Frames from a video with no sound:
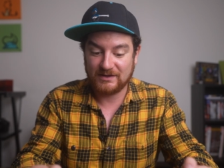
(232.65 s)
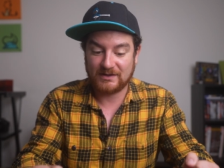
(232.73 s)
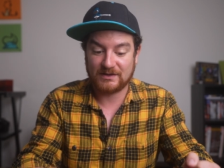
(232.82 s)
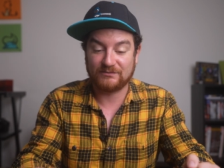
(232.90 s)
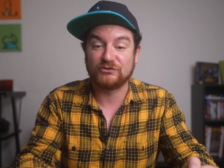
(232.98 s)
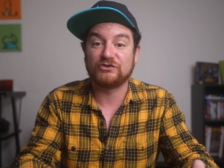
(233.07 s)

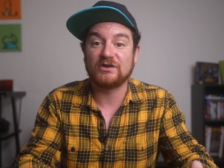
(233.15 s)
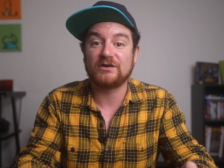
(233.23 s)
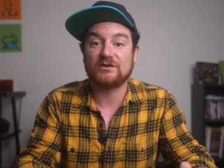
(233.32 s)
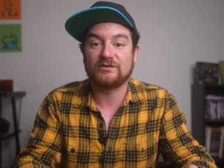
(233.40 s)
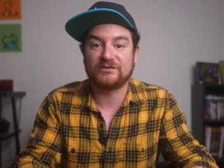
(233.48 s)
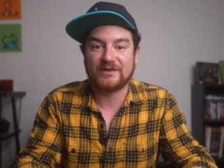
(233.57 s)
kind of
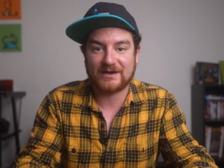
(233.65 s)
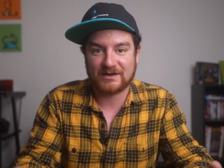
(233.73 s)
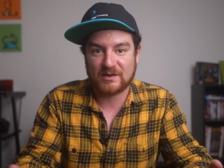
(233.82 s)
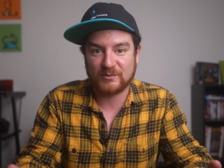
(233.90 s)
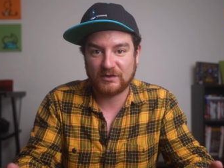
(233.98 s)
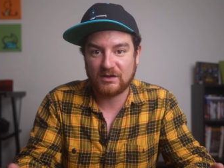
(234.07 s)
jitters that
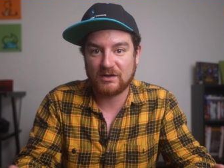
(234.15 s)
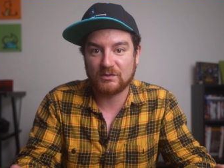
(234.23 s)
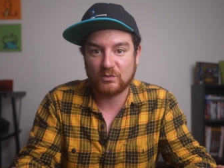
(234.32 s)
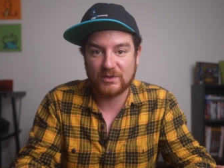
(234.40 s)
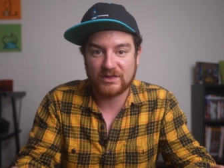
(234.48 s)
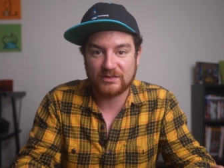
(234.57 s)
come
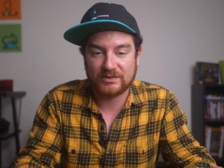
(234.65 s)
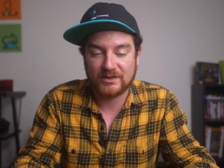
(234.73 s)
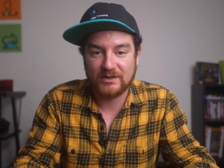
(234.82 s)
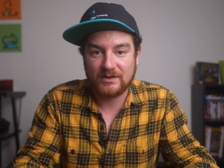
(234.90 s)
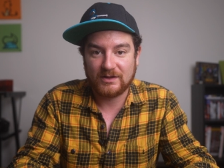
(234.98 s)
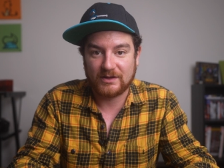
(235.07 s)
along with
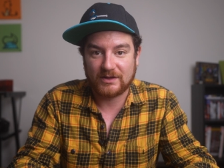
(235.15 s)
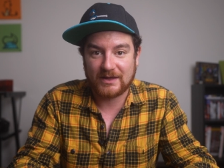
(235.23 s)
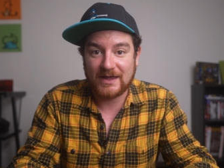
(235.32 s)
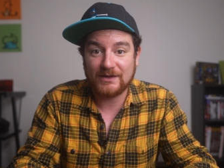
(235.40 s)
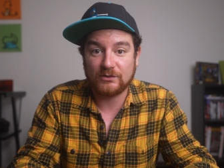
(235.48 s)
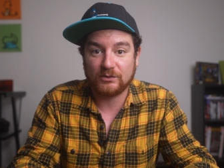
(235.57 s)
uh,
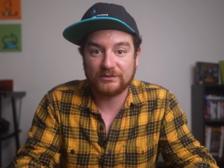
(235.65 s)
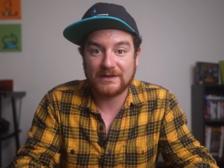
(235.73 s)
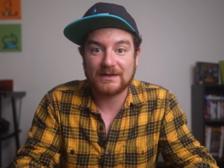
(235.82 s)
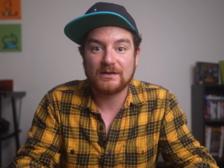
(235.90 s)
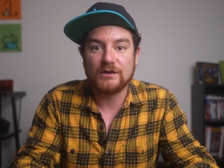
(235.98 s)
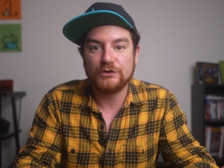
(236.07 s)
hand
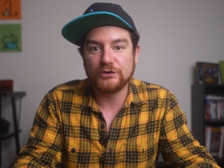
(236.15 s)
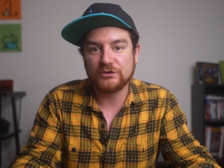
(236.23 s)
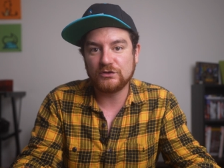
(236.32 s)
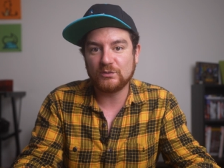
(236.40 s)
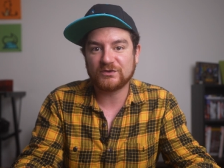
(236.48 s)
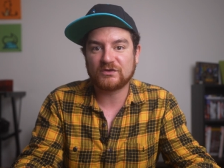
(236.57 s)
holding, you
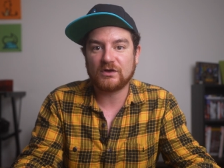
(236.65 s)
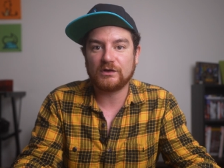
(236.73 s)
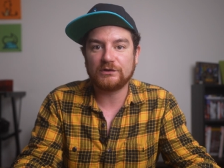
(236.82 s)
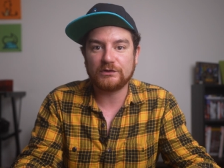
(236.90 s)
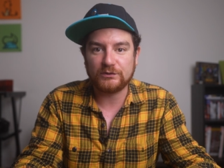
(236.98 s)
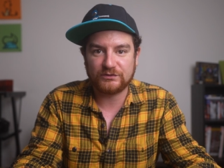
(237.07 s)
can do what's
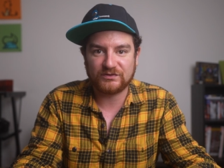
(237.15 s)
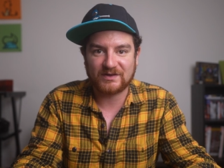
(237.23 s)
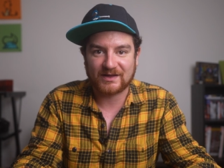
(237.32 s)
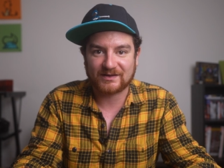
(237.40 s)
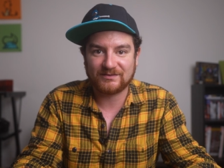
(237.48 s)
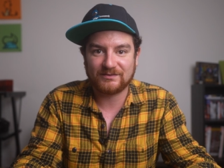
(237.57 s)
called loose
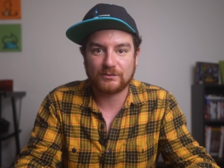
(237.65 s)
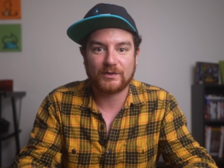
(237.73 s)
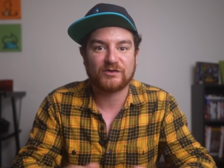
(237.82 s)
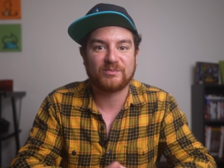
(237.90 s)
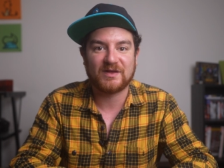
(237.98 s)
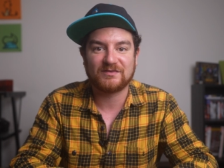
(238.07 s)
sticks. So
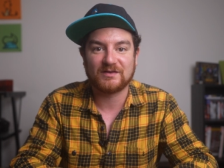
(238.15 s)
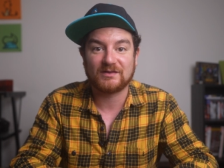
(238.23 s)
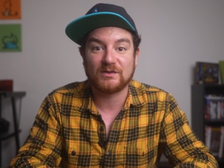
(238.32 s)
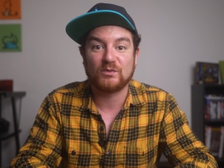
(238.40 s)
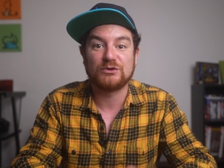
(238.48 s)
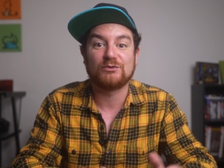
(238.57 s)
that's
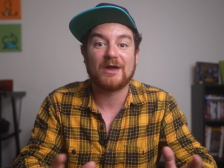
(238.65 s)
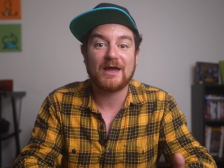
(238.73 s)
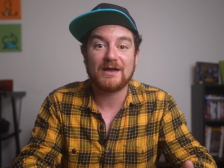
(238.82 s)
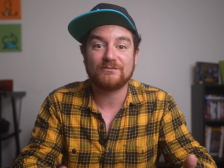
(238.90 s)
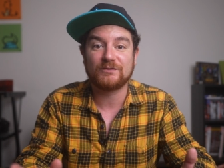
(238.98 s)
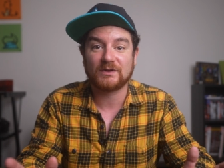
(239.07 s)
basically when you
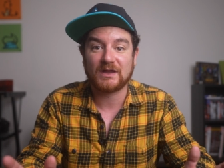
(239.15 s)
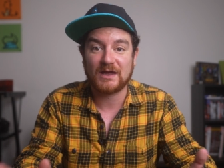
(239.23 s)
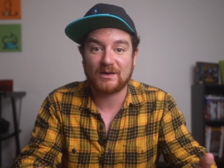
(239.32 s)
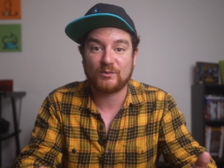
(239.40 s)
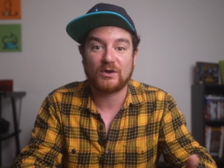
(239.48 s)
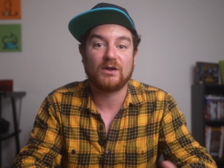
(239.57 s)
have the
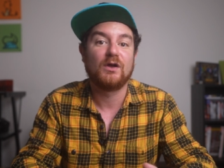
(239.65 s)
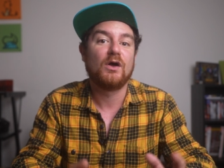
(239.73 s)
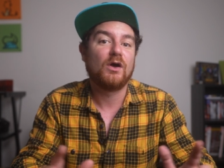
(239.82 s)
camera